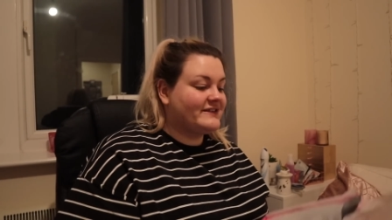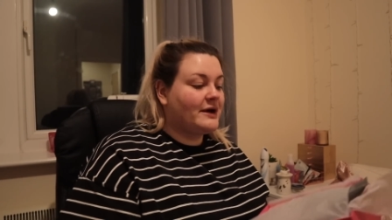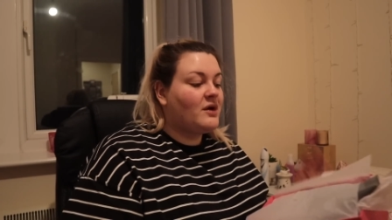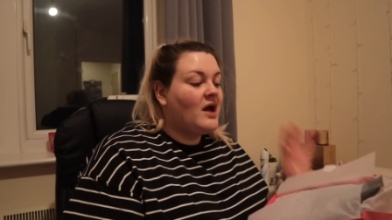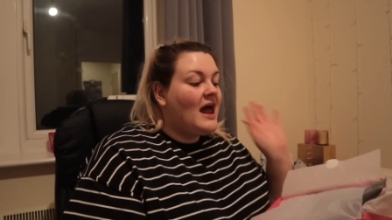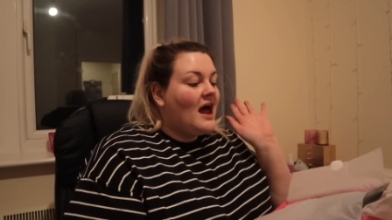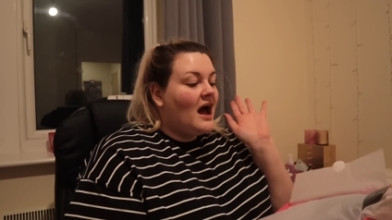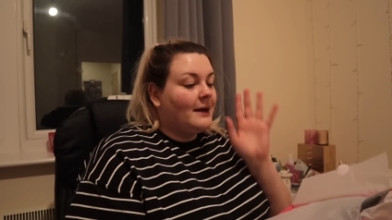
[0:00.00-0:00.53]
So
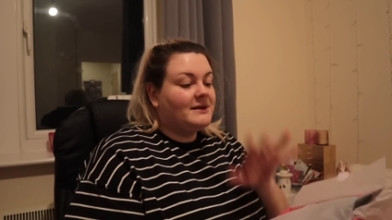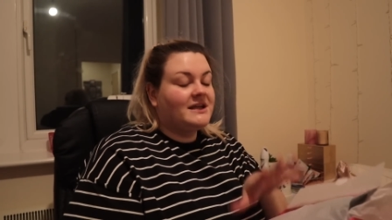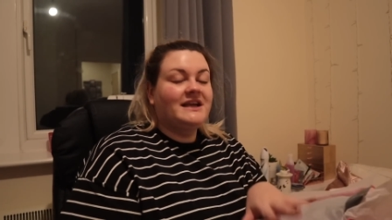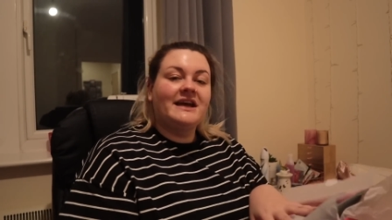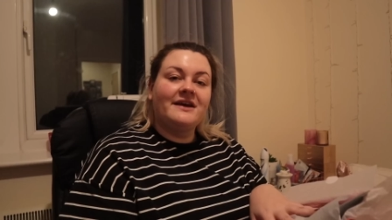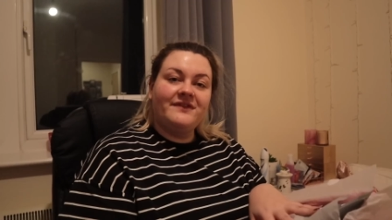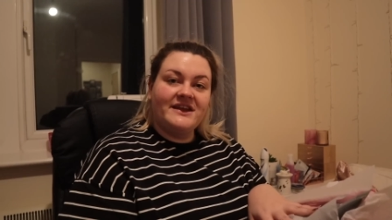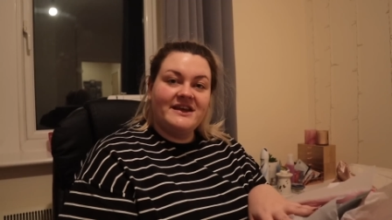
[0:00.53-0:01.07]
I'm gonna
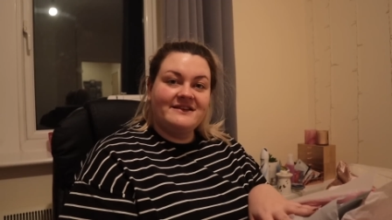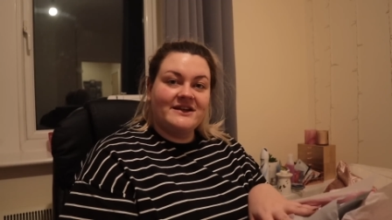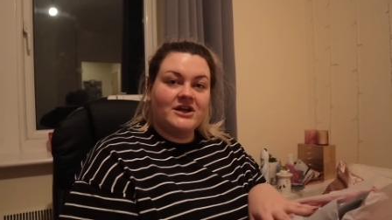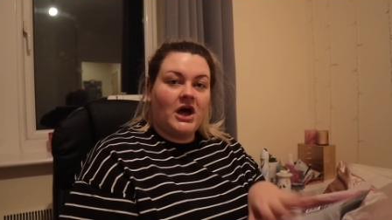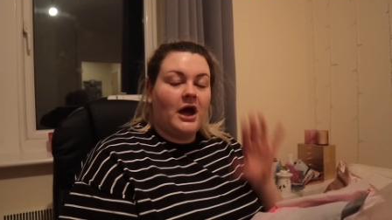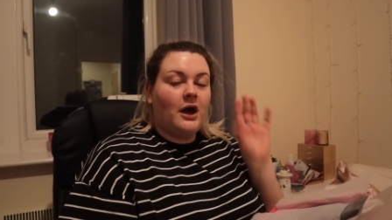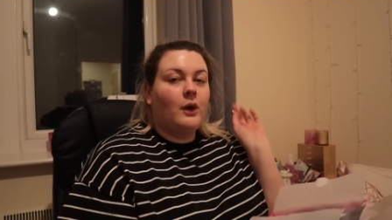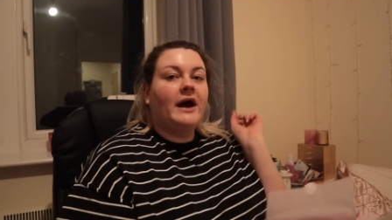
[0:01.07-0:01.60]
give these a
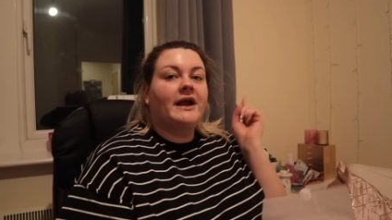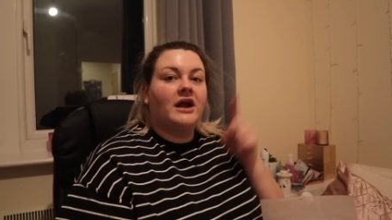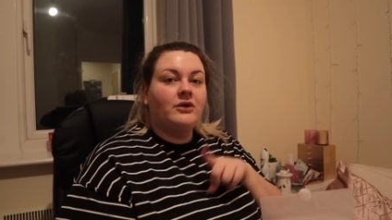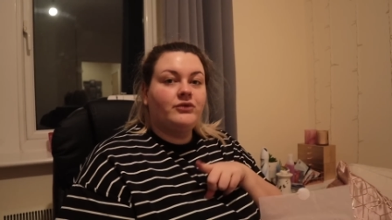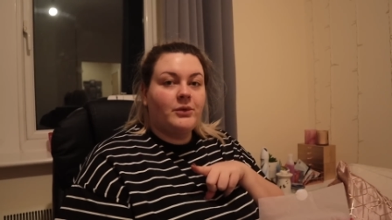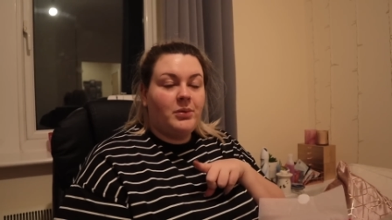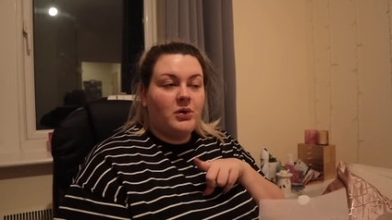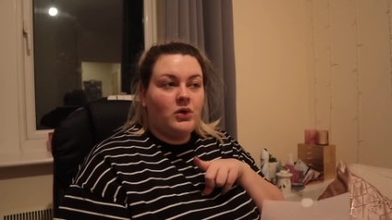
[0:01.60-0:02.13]
go and
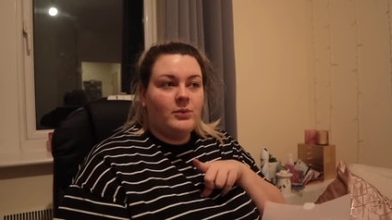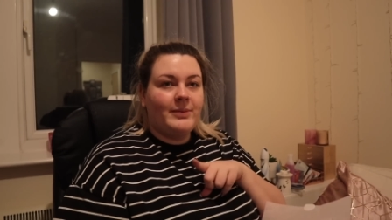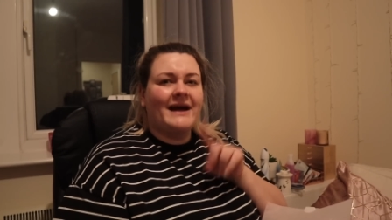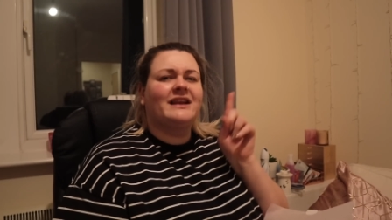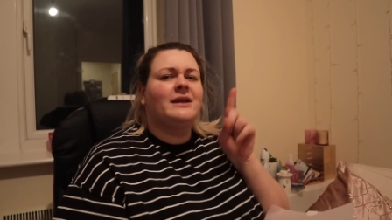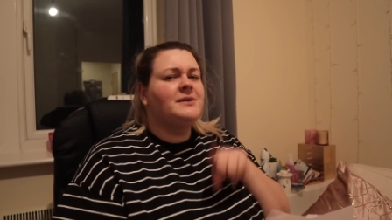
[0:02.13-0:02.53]
I'll report back.